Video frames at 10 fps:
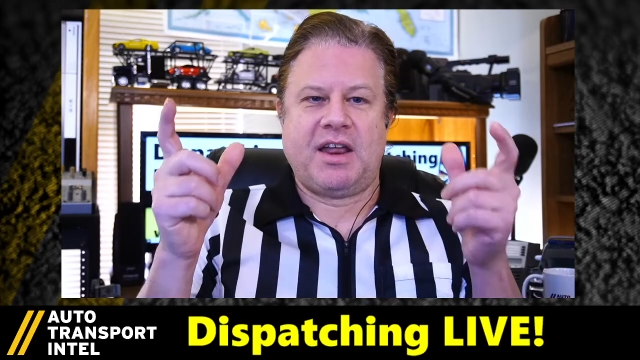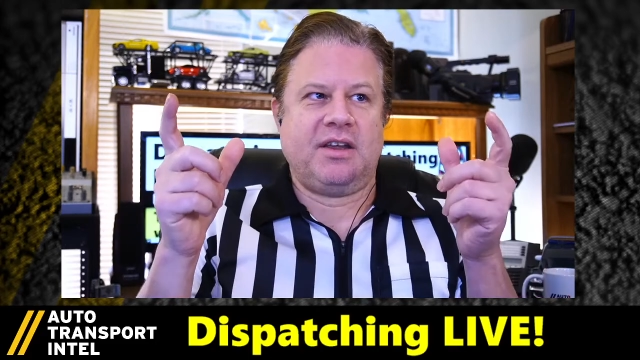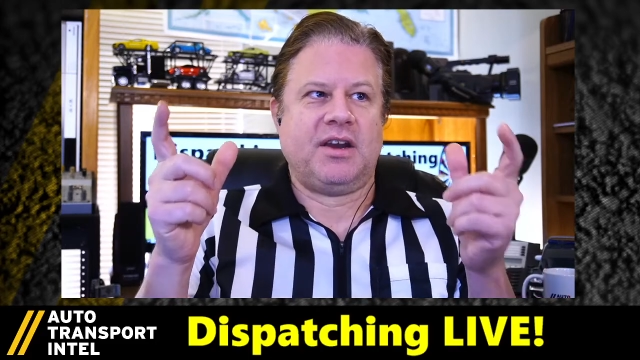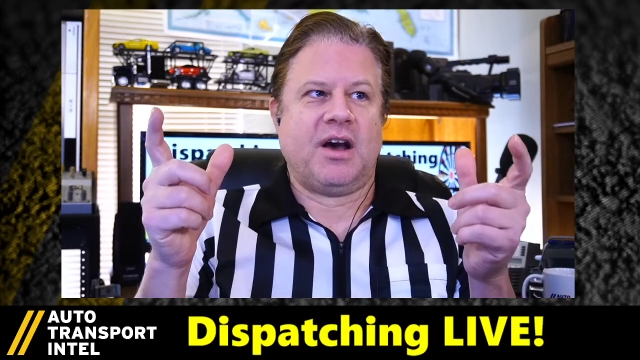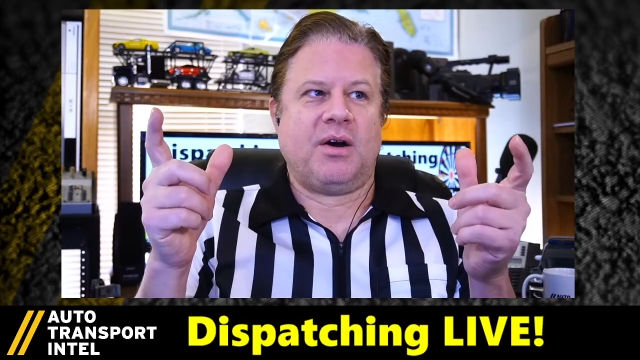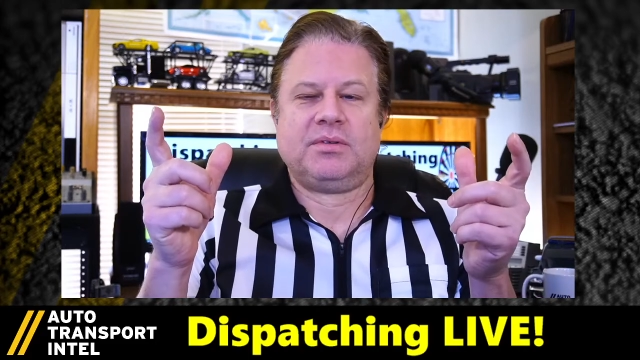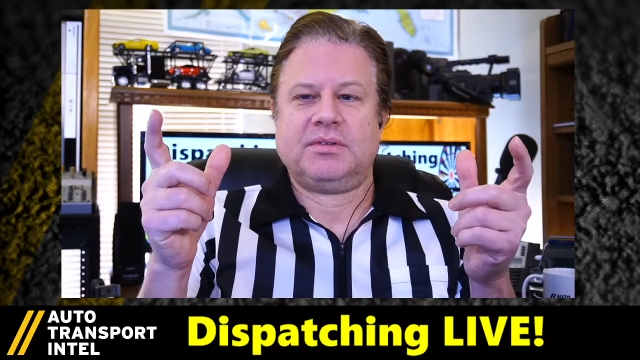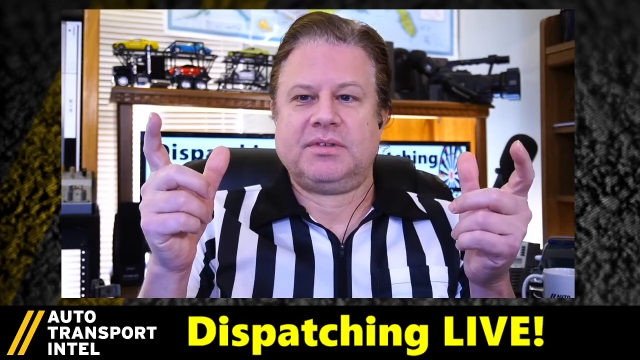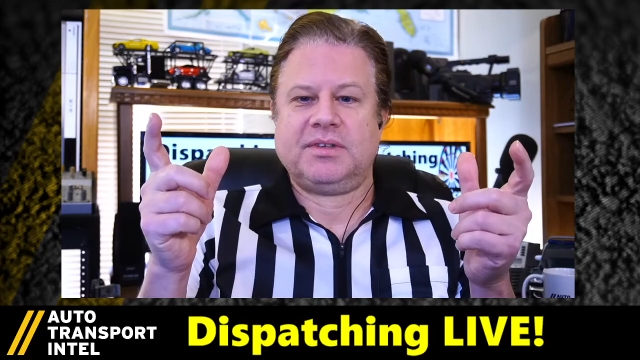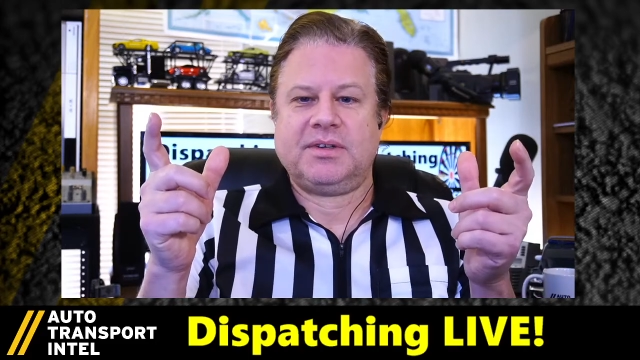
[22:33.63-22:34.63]

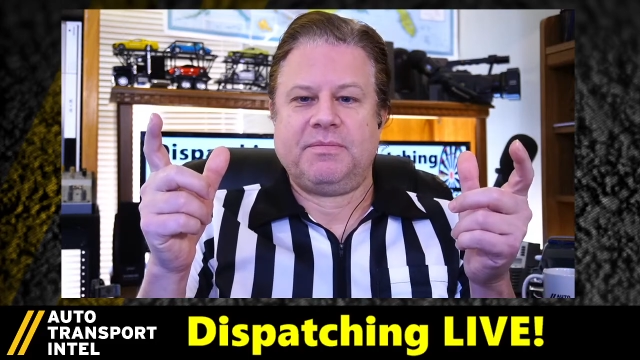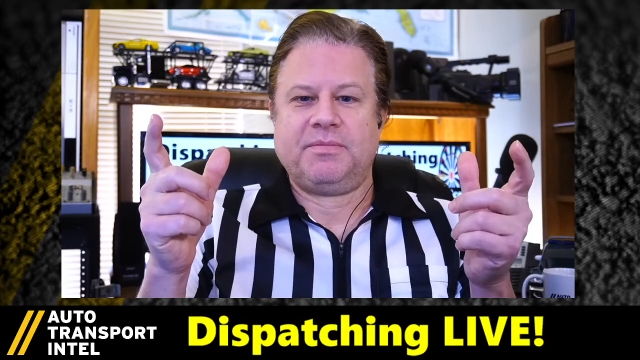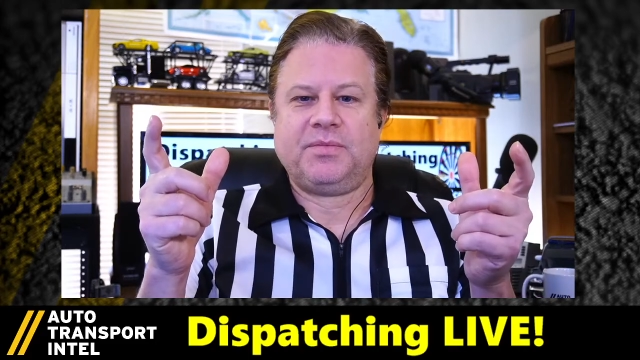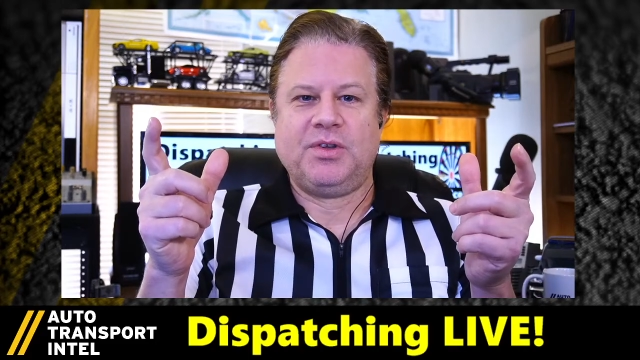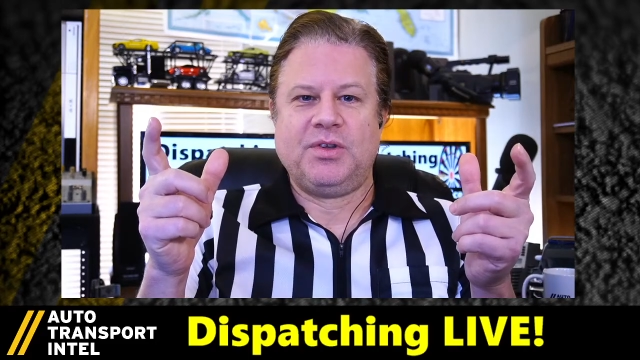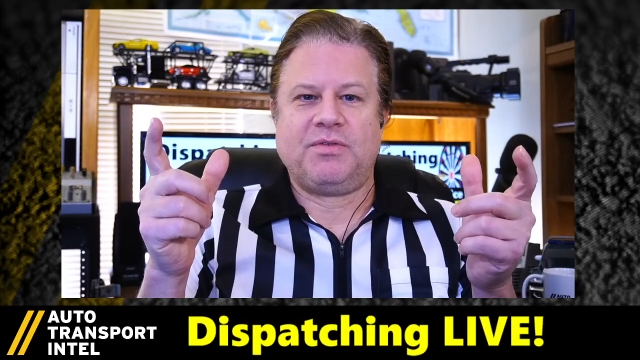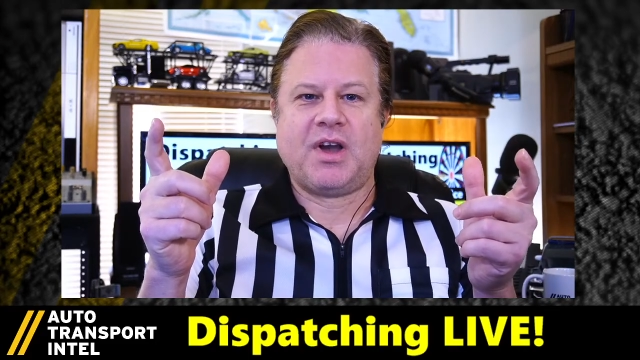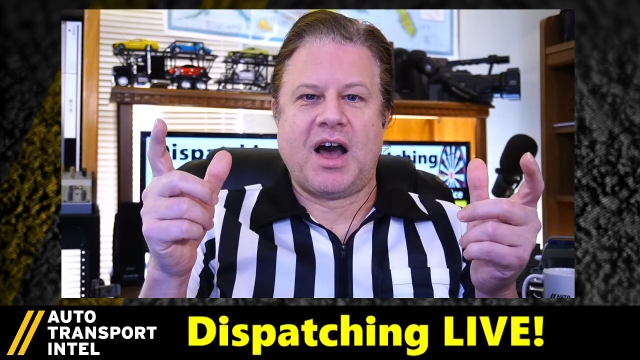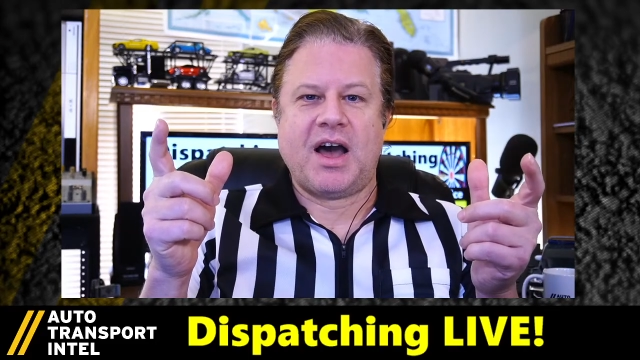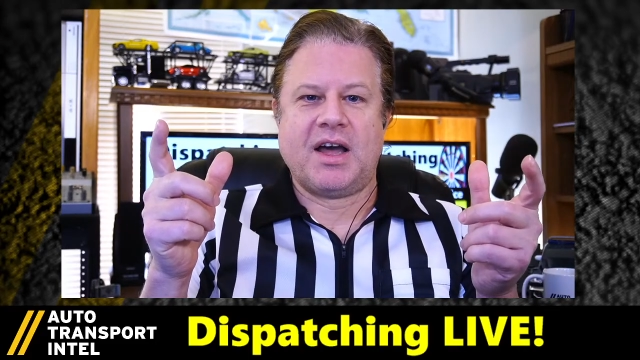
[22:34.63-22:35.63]
you've
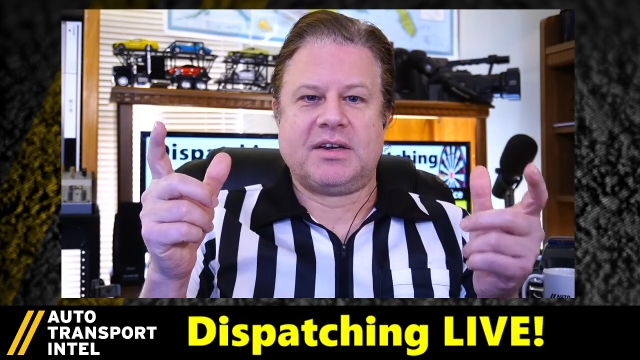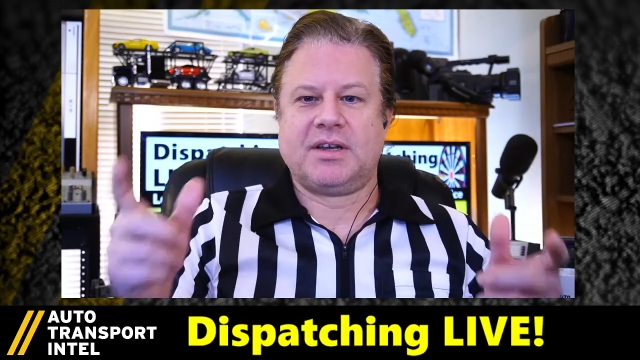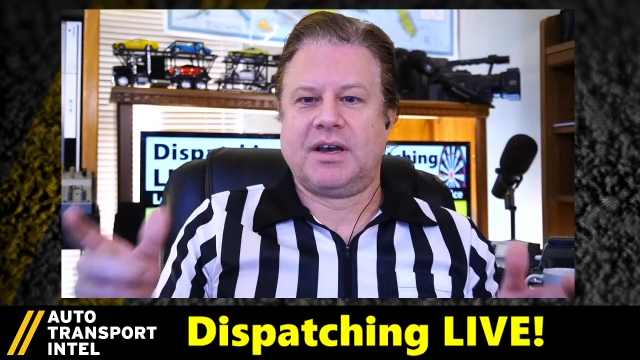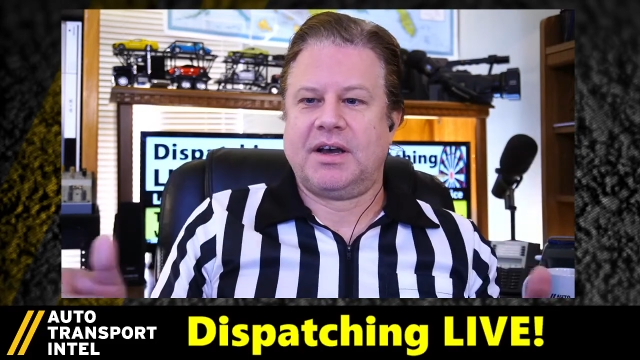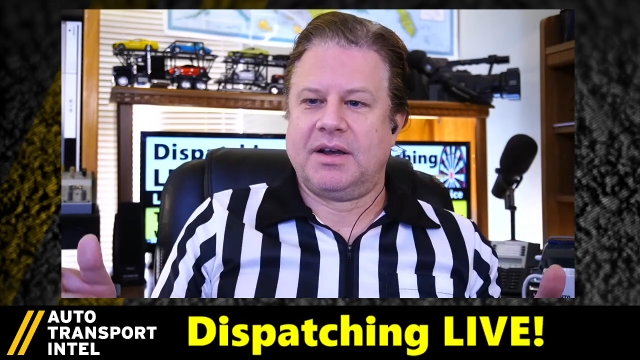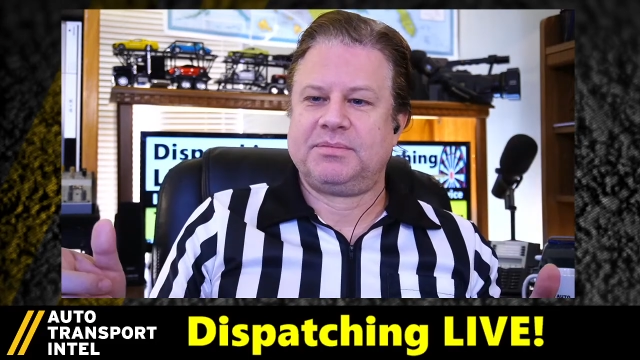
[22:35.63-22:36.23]
got